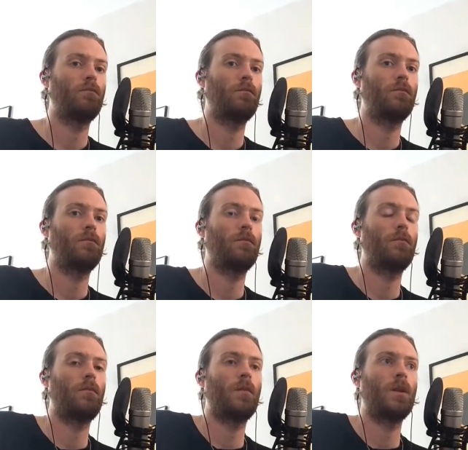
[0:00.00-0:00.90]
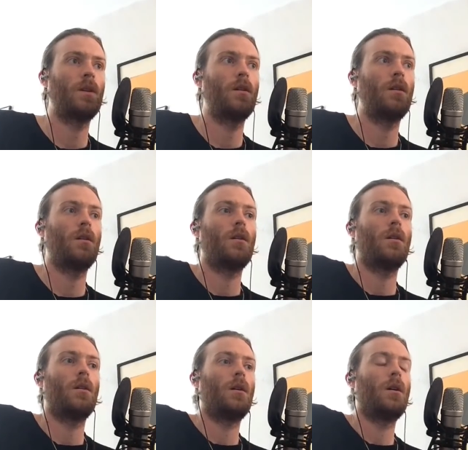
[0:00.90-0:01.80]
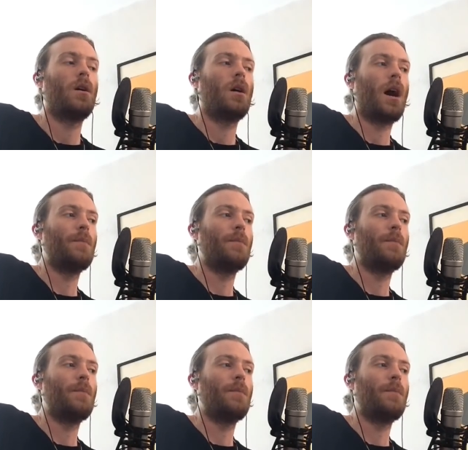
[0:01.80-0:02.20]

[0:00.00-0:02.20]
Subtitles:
[no speech]